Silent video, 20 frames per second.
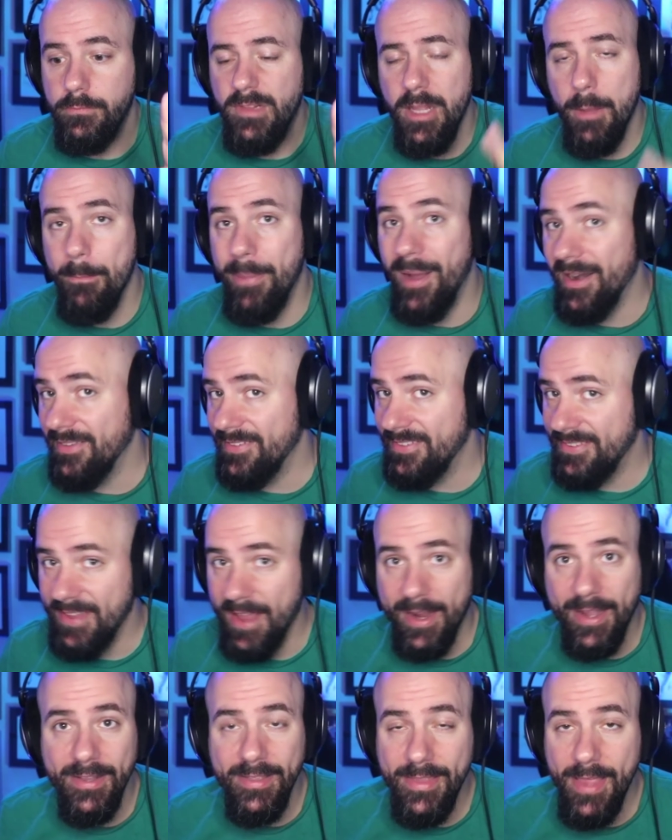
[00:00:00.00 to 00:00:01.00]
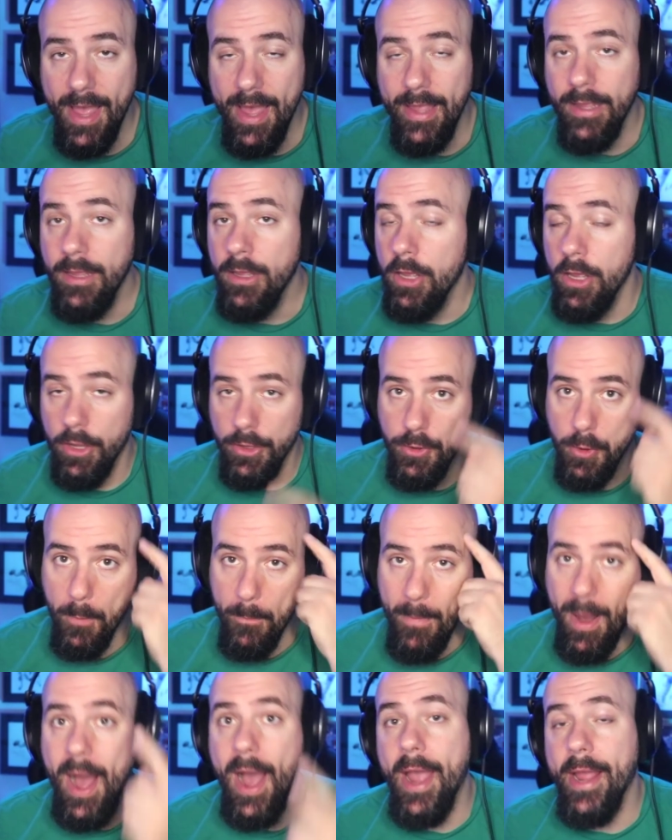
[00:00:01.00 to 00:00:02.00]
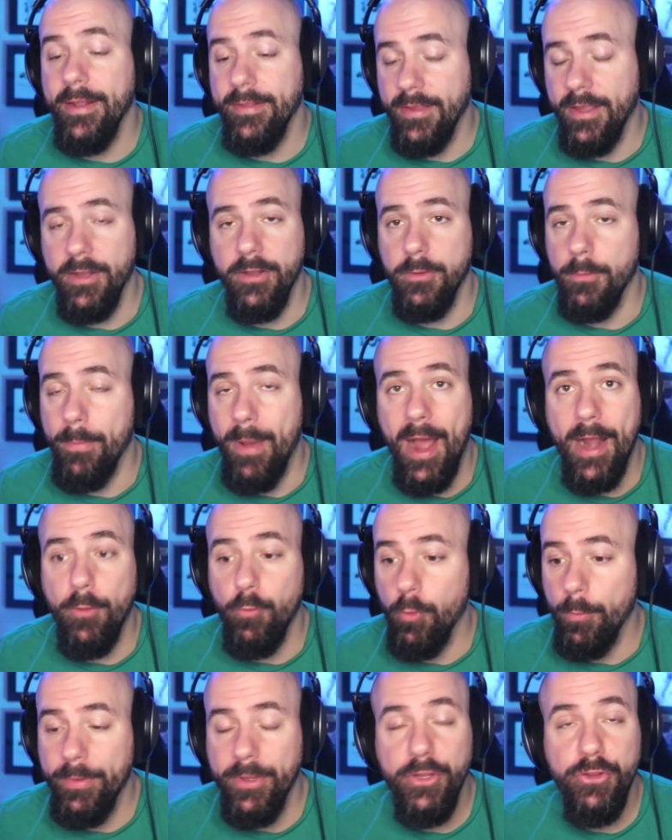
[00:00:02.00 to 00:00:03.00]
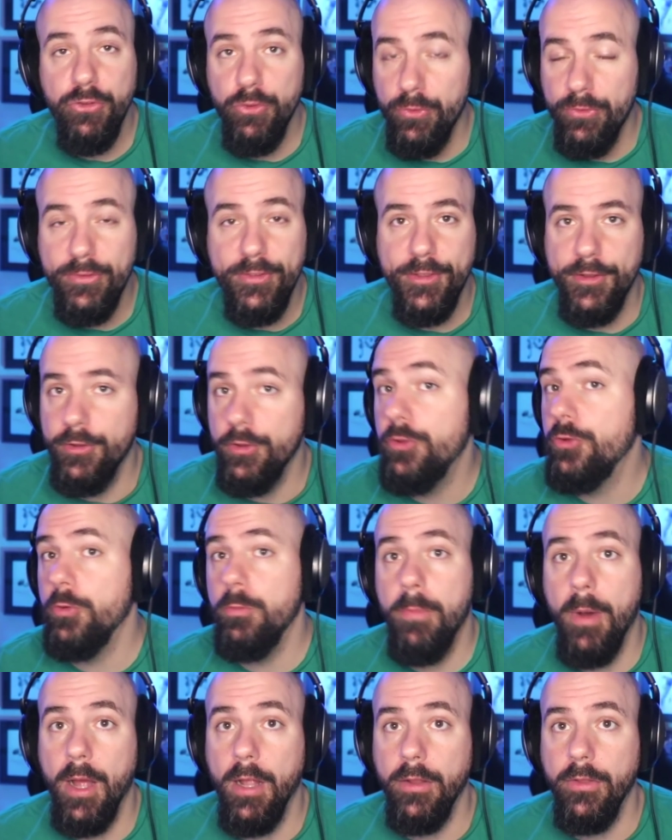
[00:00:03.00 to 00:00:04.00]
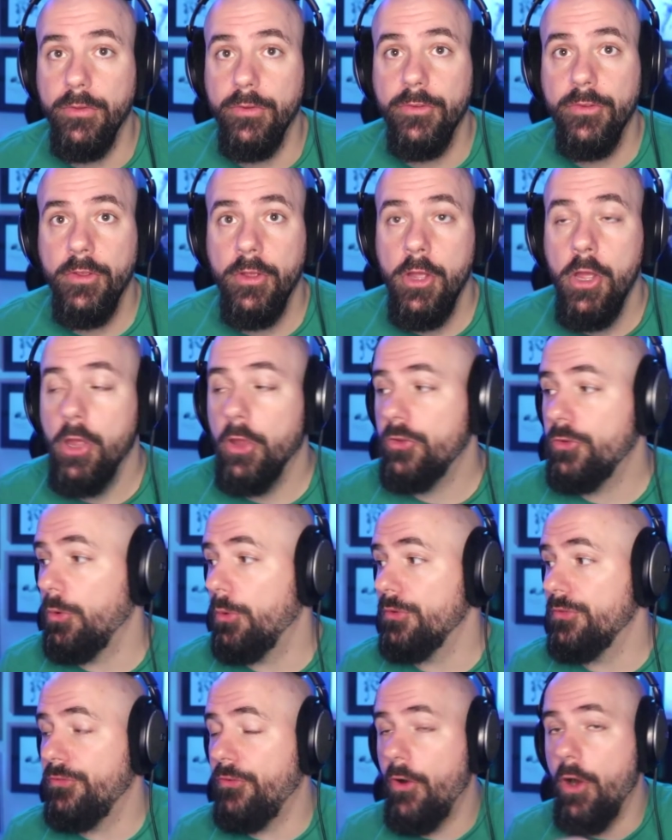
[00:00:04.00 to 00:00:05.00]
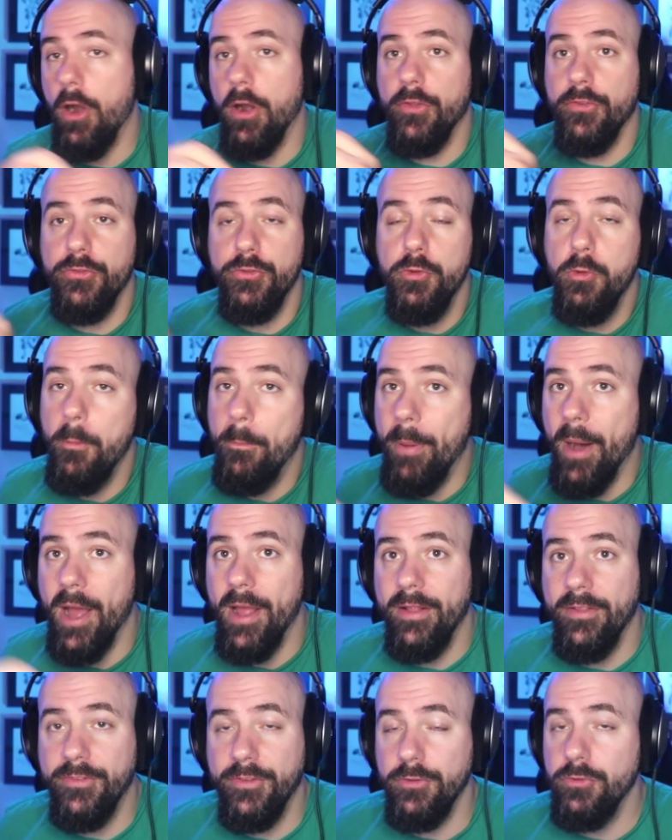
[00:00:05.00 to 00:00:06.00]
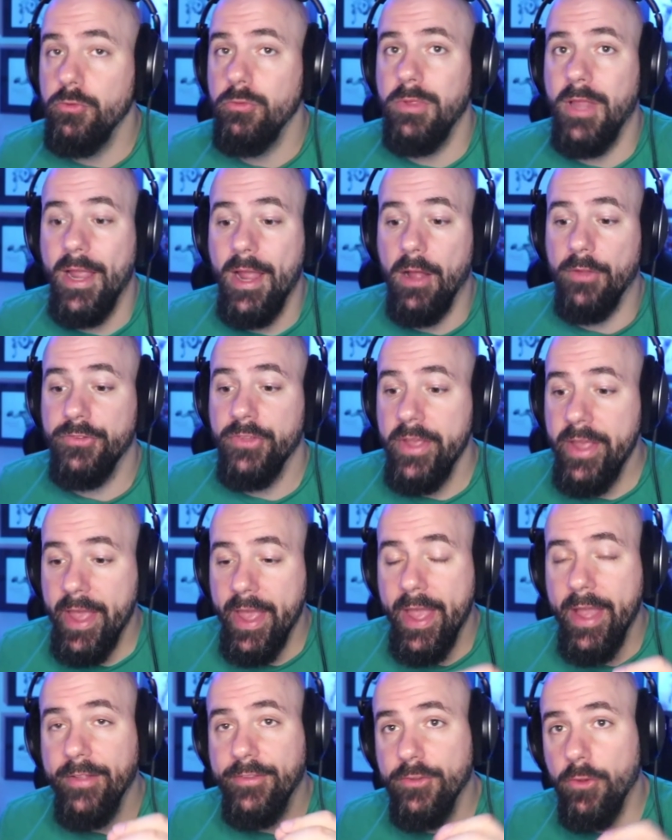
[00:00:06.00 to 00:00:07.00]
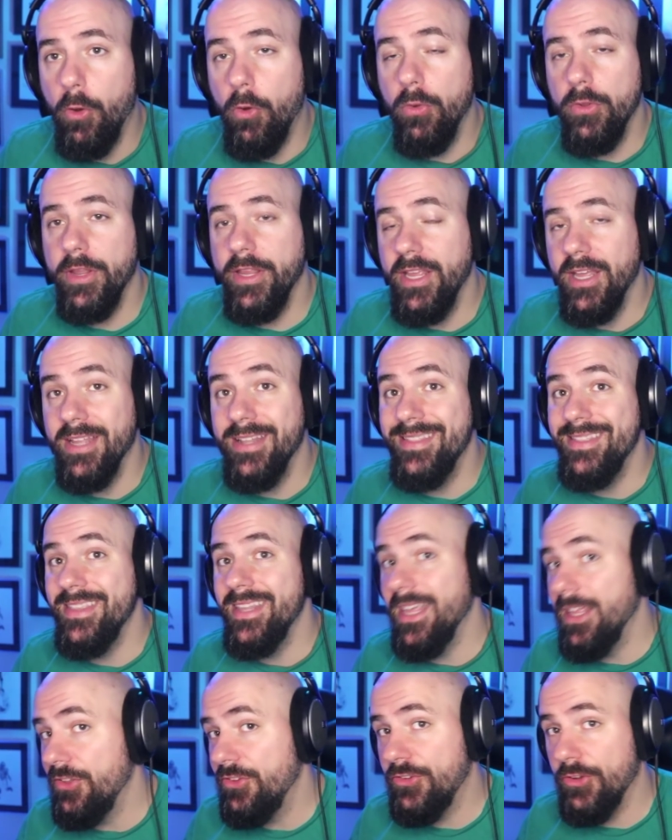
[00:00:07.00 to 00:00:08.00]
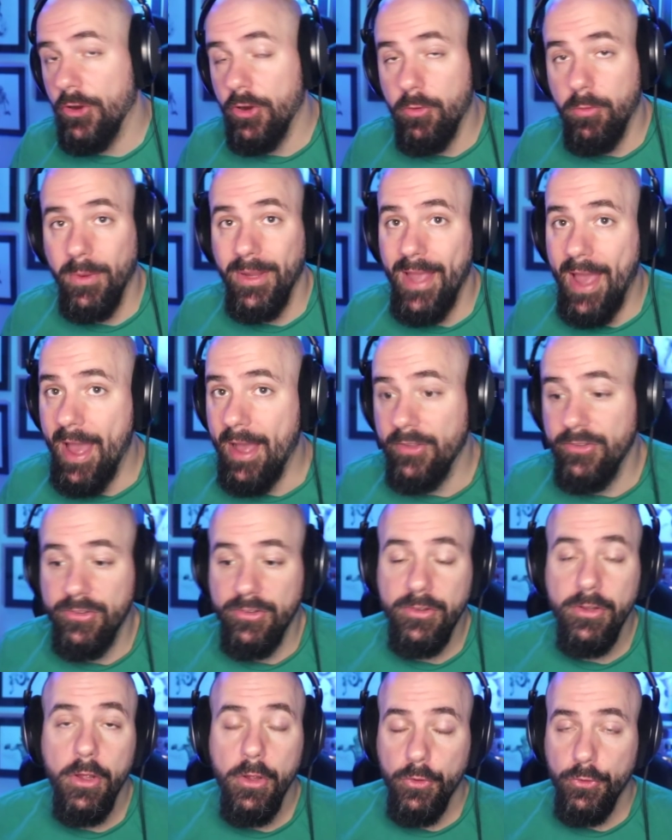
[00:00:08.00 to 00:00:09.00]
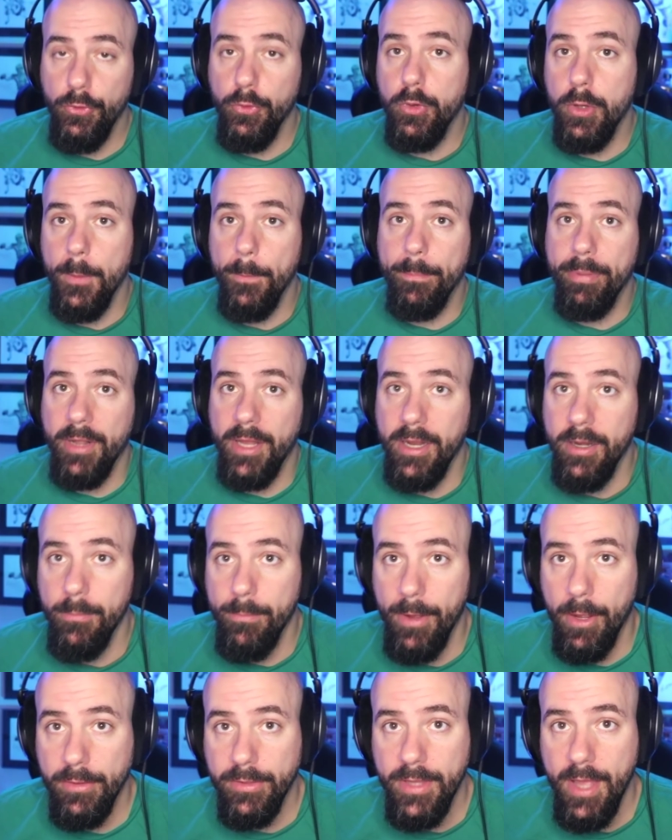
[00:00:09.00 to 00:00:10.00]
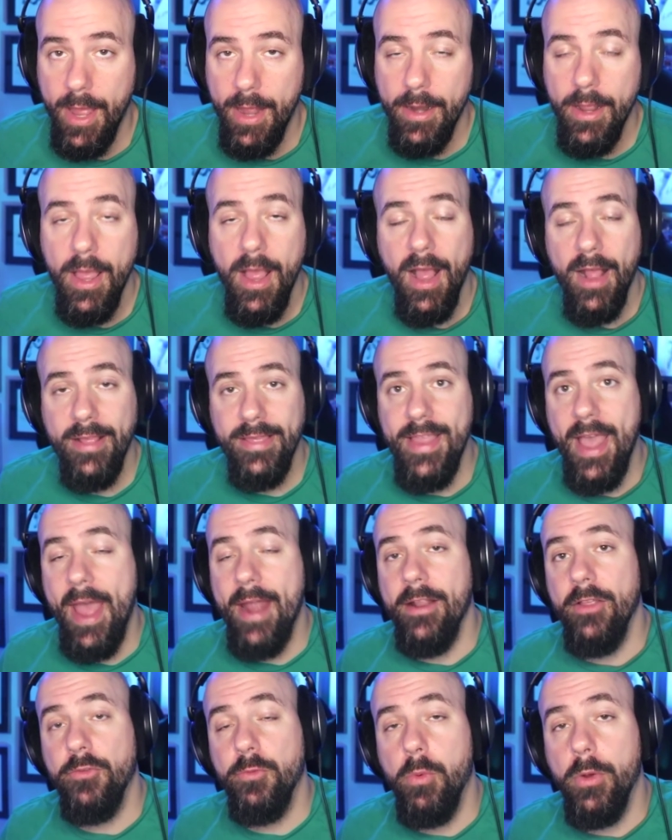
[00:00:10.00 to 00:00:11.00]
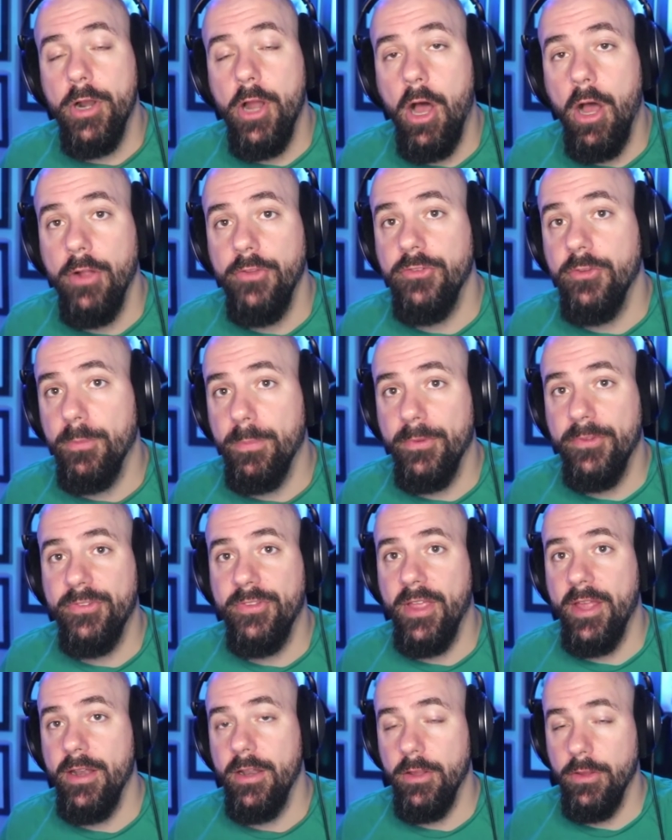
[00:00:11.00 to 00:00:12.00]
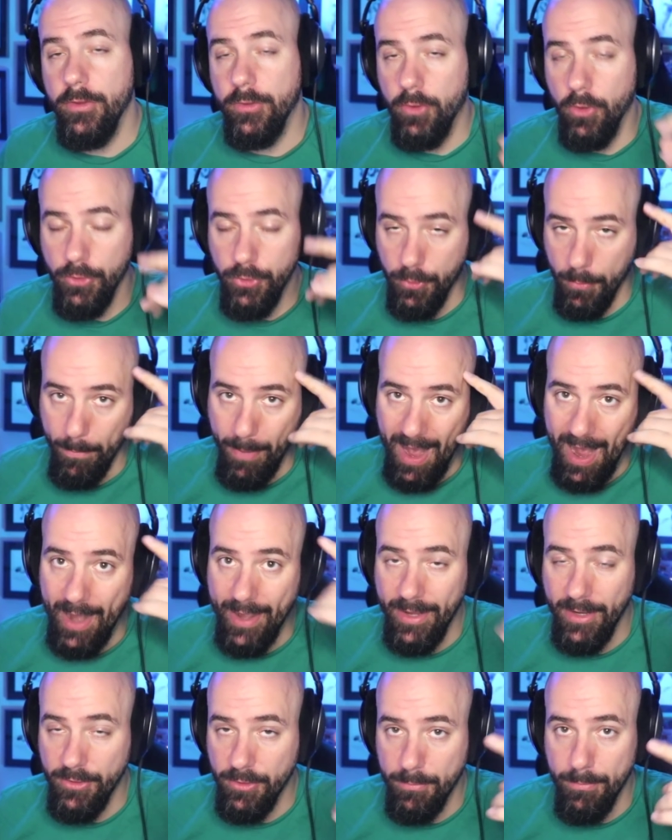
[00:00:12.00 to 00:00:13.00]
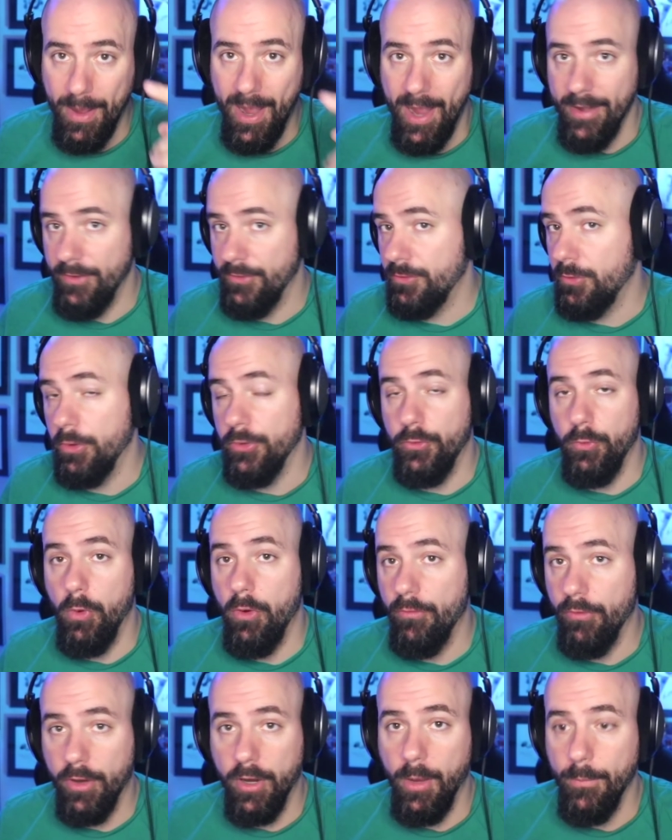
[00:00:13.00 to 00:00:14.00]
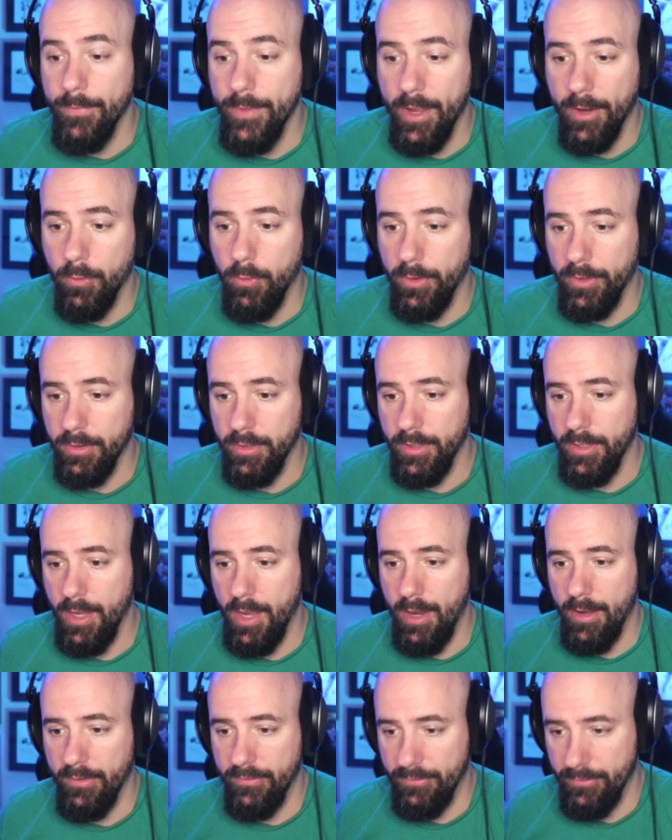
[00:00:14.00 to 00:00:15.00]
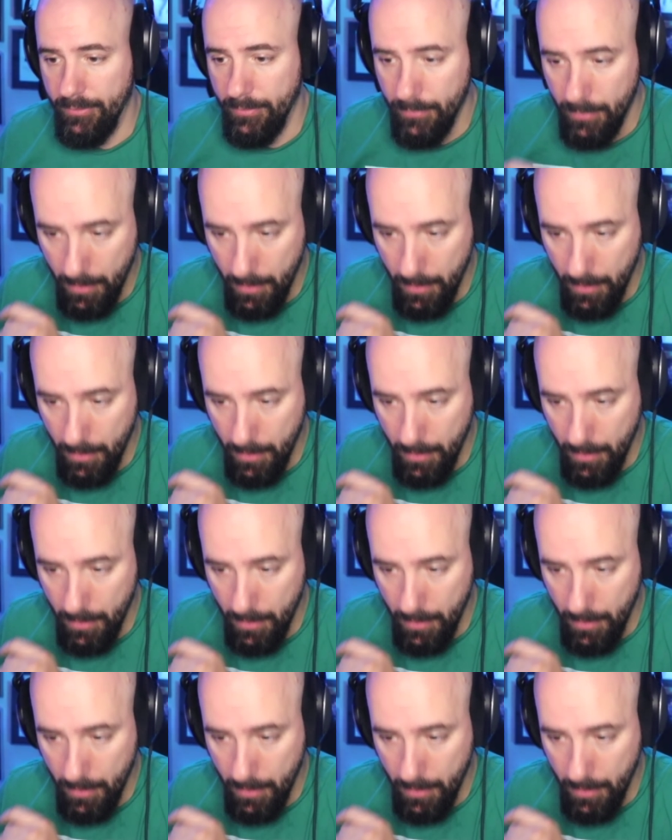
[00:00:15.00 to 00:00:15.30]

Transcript: By the second day, your mind and your body will be used to the new buttons. So, as far as new buttons and new layouts, it's only a knee jerk reaction to complain about that. That is 100% your body and your mind is going to overcome that quickly, honestly.